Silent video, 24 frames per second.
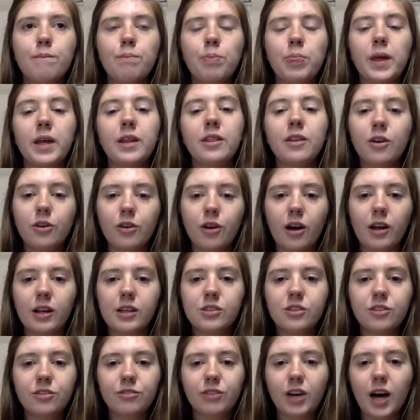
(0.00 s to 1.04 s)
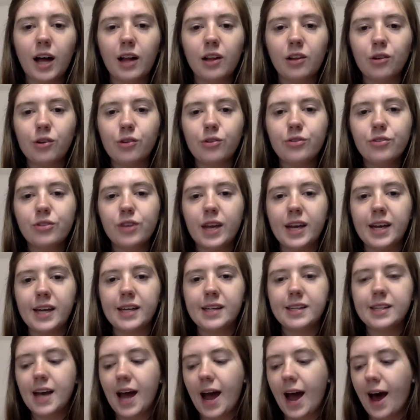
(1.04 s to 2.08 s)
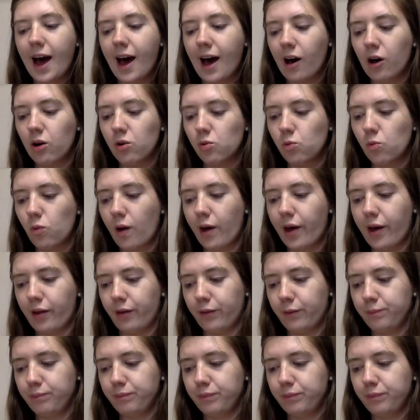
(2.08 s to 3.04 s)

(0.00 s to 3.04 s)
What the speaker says: in their knowledge of colors, and how well